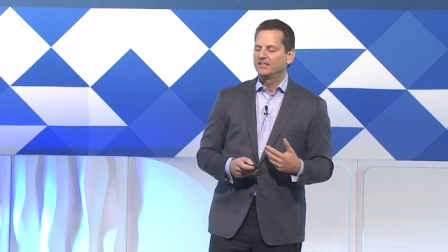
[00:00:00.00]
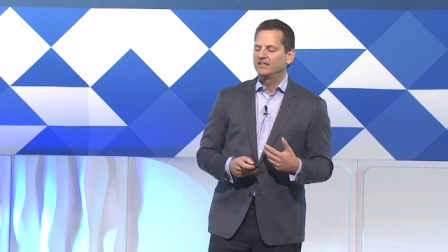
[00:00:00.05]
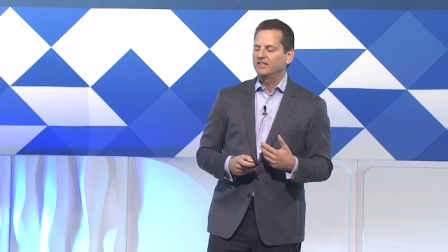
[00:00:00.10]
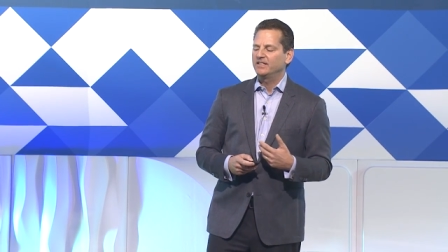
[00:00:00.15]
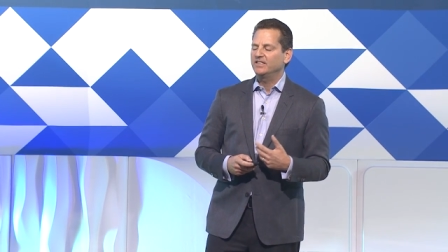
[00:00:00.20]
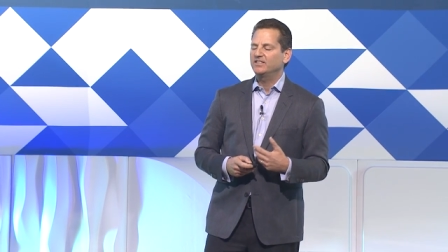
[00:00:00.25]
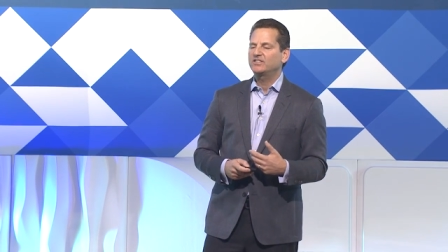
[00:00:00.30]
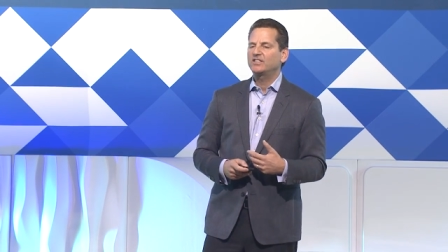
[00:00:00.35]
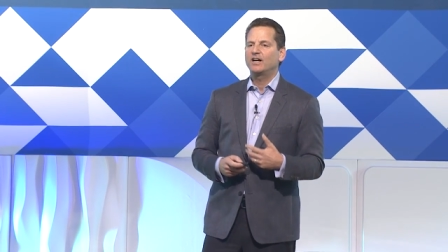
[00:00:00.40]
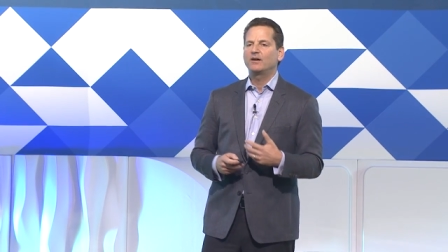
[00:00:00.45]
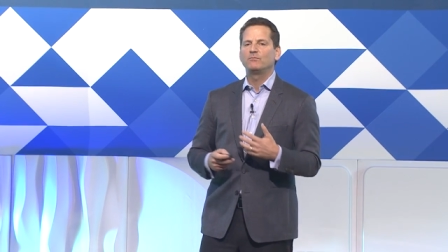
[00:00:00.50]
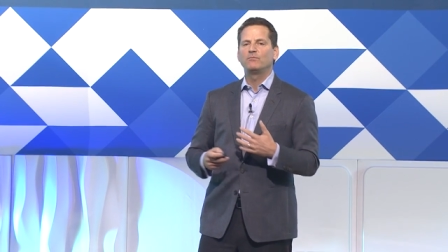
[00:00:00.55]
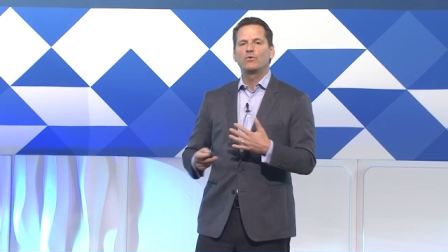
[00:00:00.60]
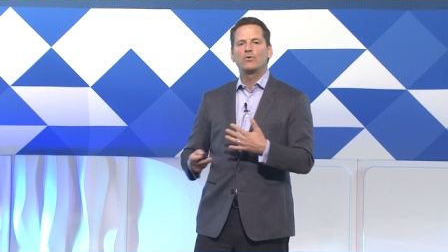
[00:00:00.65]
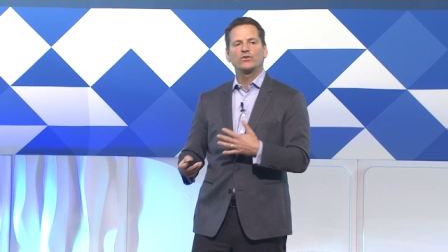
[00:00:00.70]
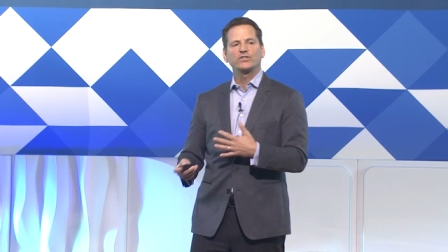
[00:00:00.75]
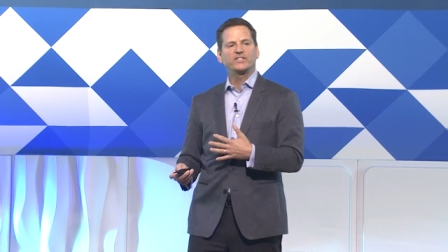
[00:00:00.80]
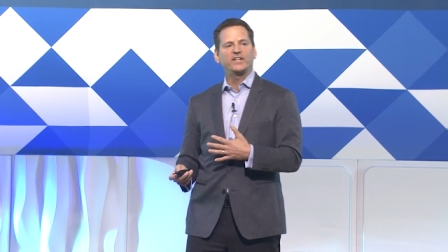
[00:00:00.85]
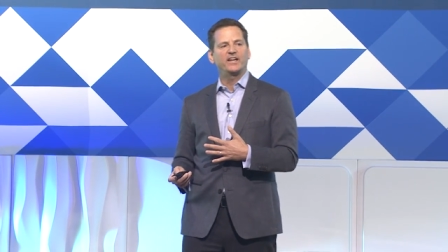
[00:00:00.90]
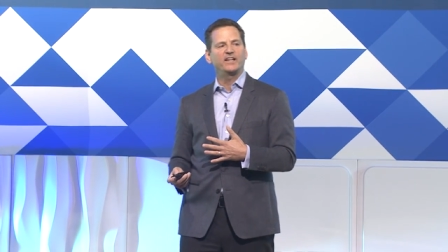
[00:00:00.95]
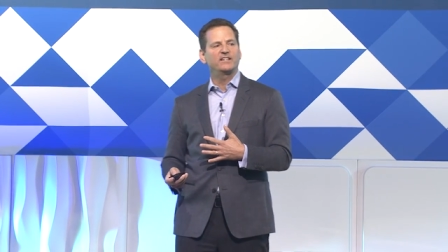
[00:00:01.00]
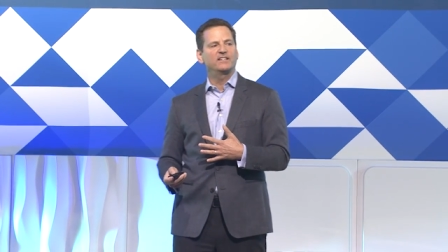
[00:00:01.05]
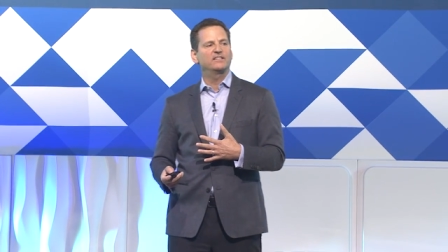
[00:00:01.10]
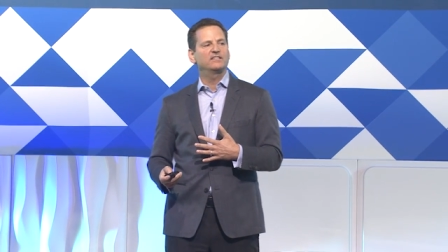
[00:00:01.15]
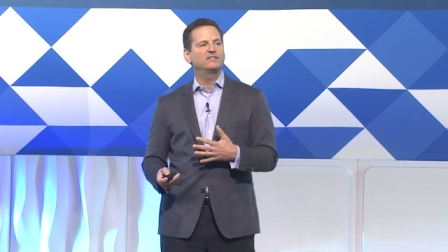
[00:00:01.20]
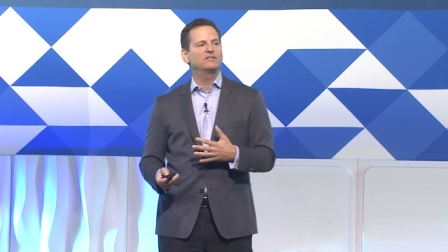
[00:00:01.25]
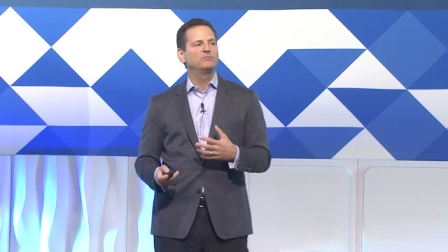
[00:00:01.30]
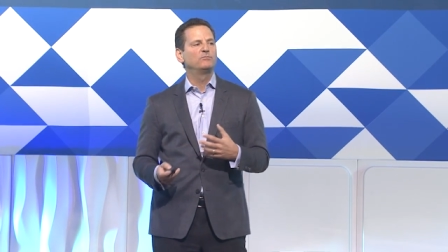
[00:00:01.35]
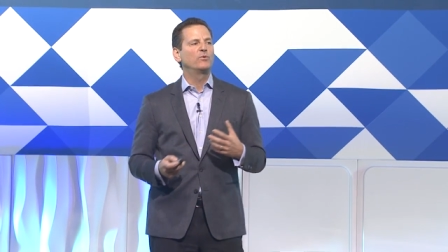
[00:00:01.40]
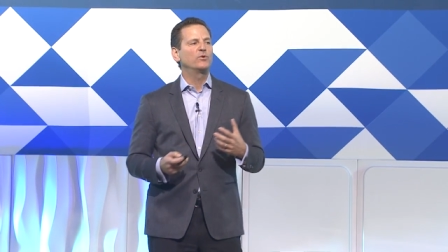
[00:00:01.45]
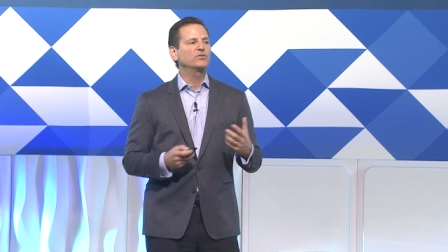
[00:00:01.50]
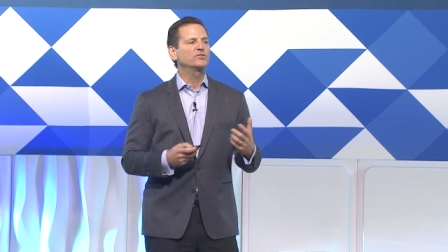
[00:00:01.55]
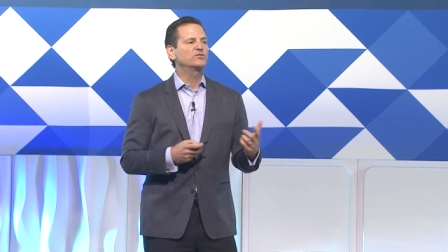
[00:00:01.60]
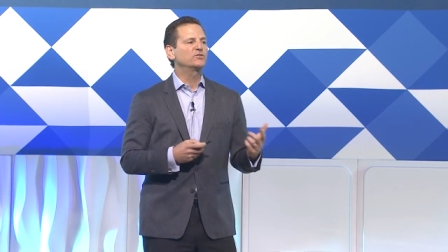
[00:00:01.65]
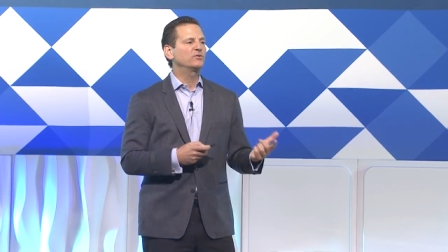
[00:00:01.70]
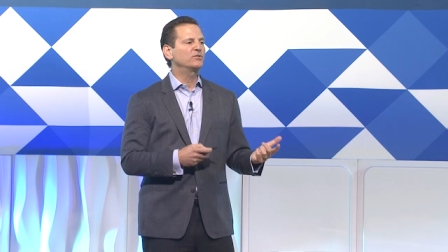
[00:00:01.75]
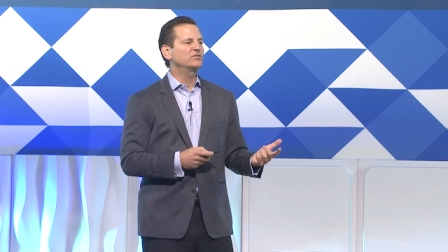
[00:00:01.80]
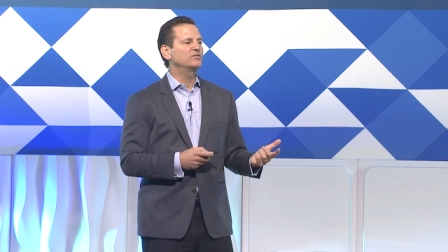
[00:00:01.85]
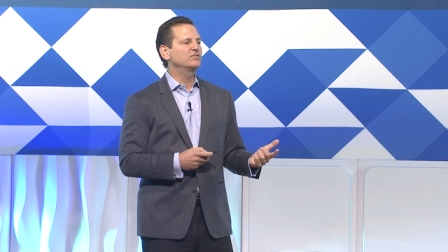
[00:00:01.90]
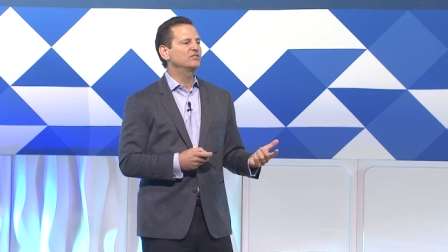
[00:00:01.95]
It's got more data, more
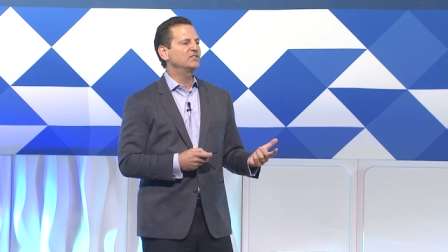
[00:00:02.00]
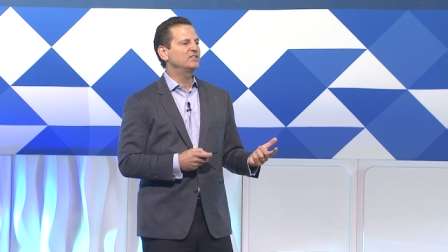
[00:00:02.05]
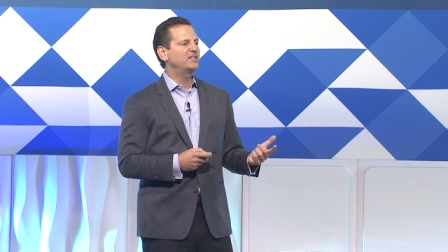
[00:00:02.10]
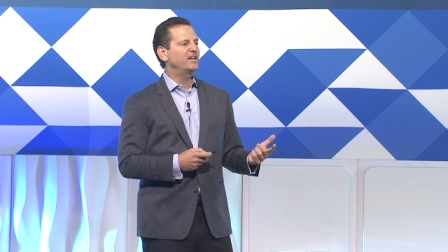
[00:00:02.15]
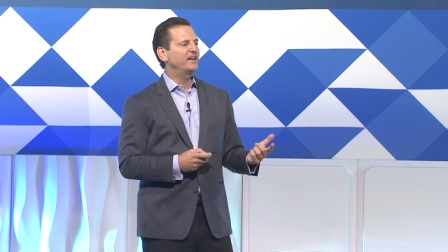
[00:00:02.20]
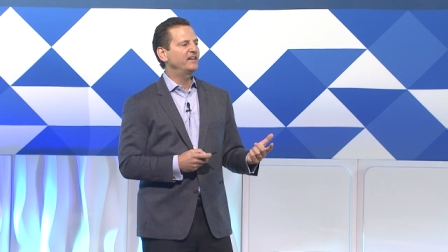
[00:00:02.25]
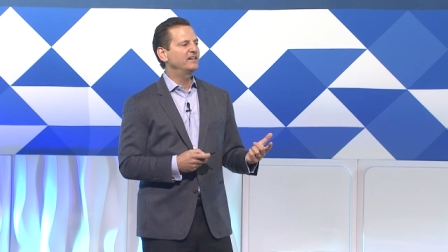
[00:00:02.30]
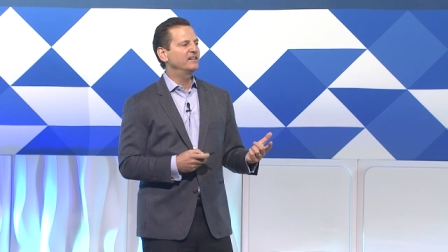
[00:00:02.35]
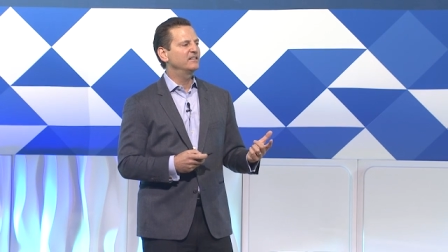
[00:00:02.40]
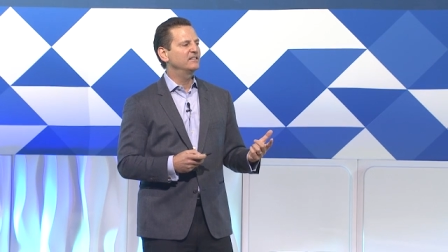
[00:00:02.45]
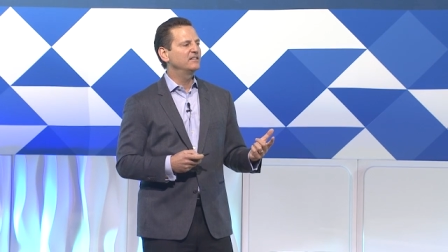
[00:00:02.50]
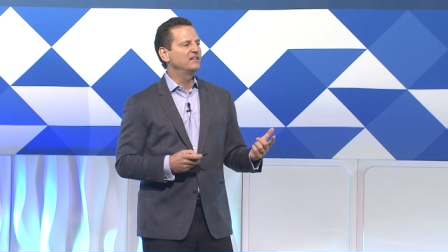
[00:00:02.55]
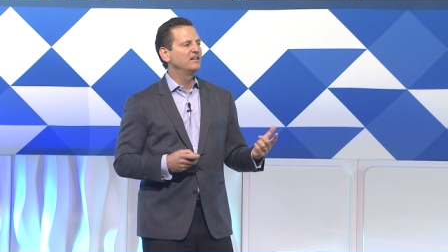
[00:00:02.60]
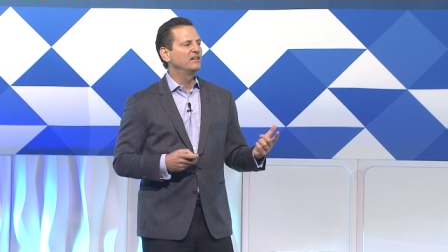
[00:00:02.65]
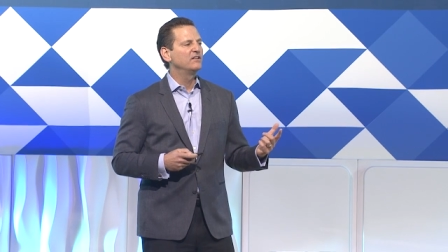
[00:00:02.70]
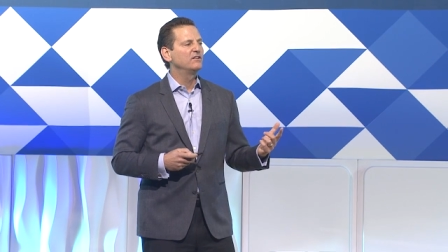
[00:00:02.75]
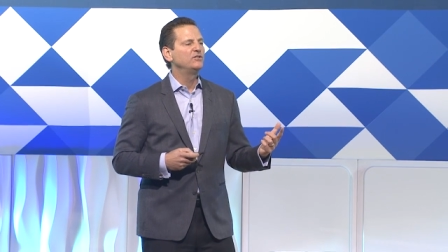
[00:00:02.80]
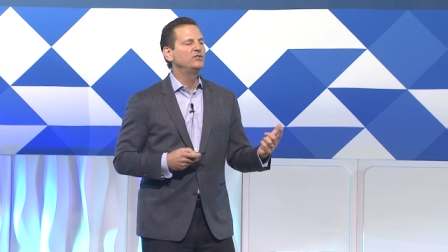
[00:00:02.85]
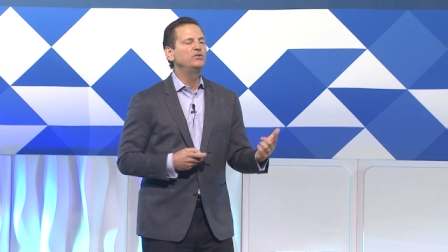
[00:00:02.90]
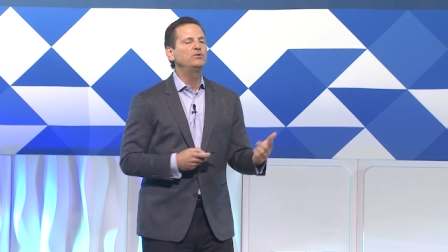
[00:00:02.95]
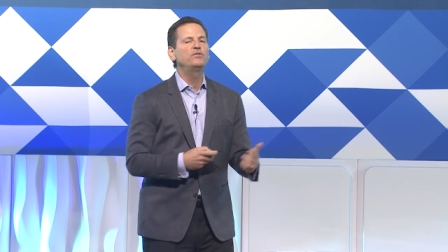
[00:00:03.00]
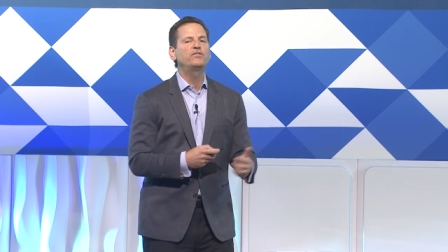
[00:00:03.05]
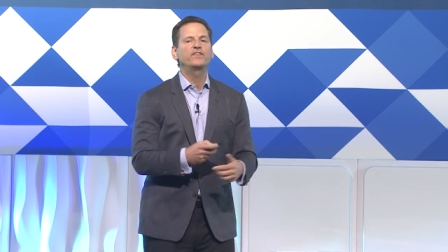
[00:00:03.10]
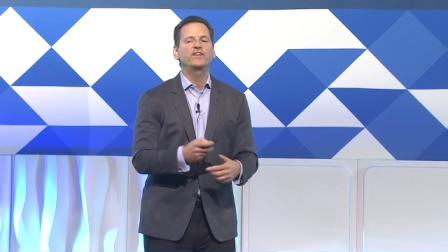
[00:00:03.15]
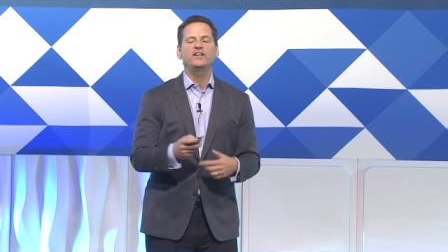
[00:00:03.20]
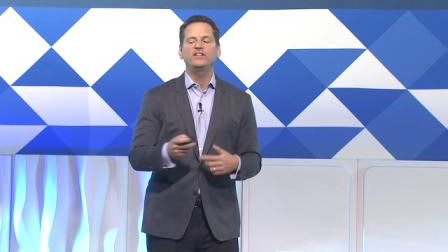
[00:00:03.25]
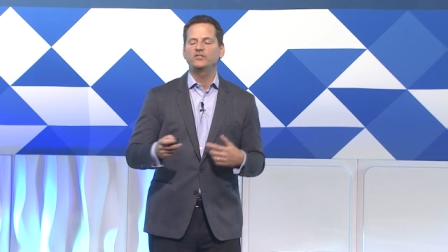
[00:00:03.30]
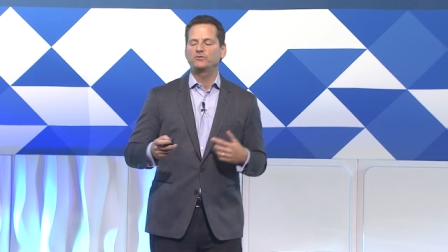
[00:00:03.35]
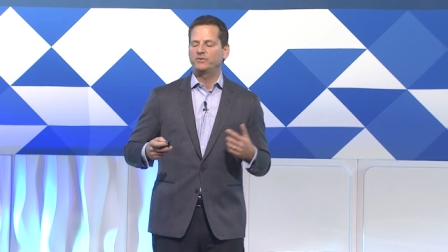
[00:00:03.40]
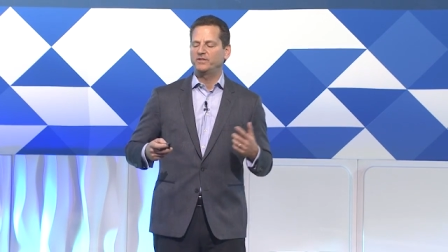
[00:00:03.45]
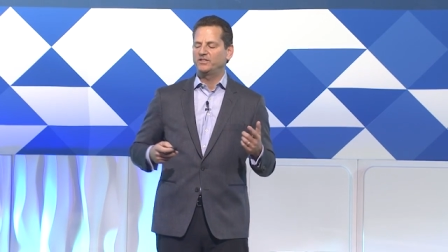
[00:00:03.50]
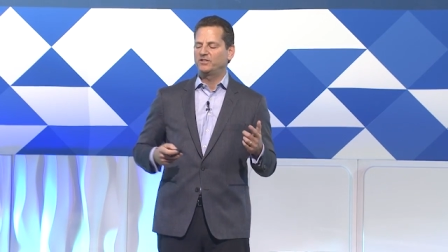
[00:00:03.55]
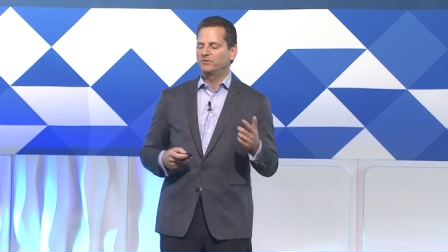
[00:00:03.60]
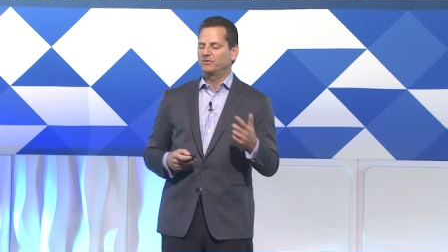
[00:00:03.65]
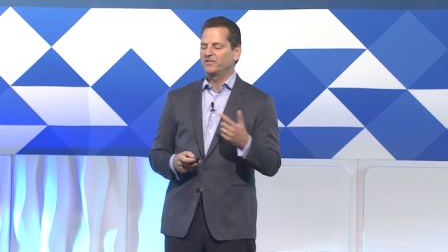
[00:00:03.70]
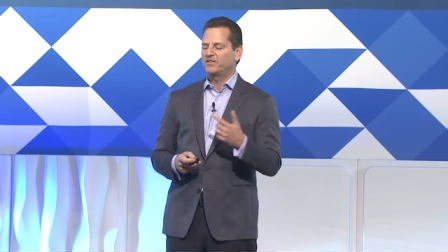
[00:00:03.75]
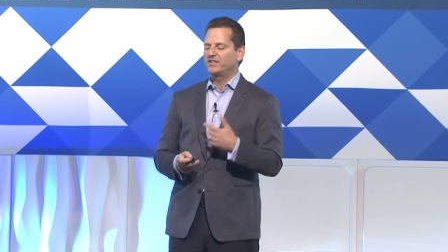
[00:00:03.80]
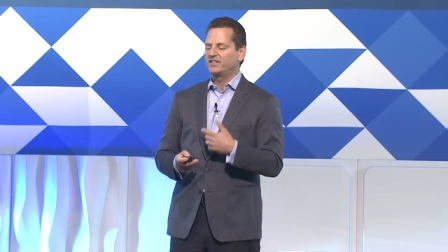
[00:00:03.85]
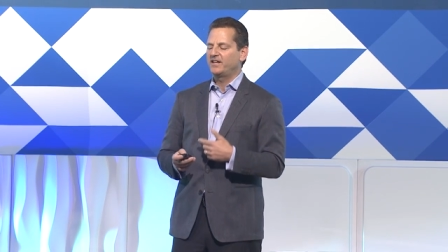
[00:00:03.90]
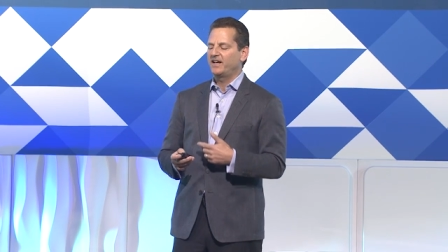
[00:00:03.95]
sources of data, new things we do
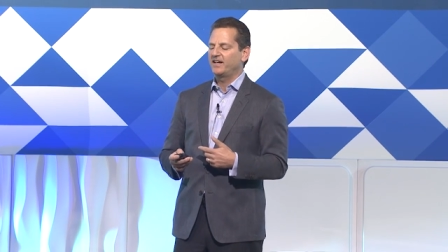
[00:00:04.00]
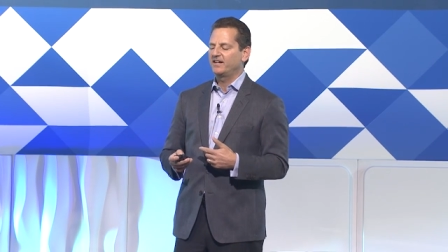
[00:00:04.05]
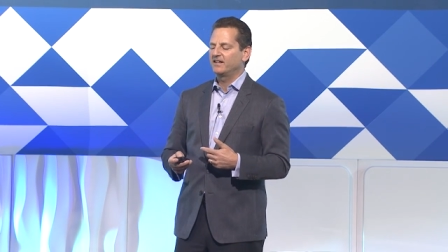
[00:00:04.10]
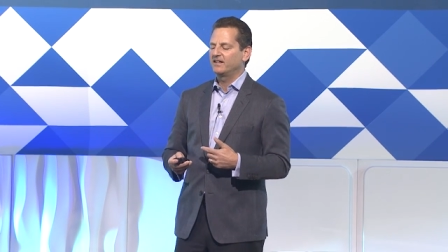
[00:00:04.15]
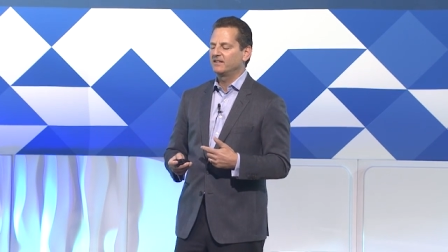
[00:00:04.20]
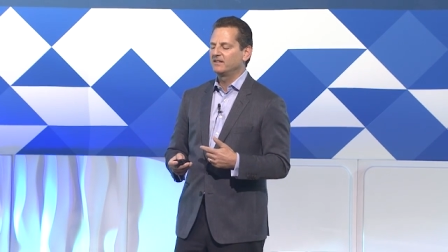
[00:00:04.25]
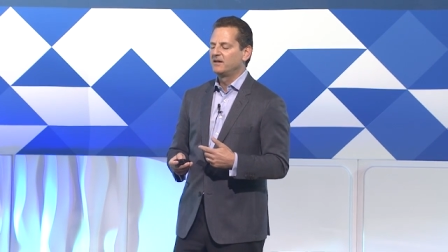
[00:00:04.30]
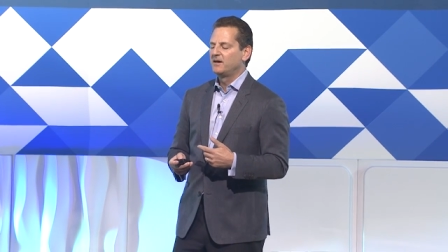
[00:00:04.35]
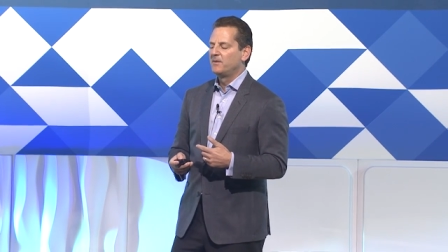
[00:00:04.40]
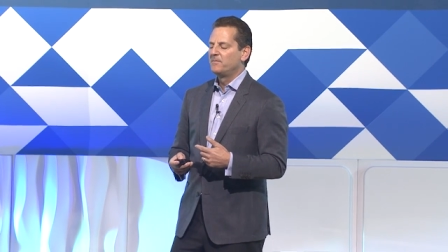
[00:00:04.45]
with the data,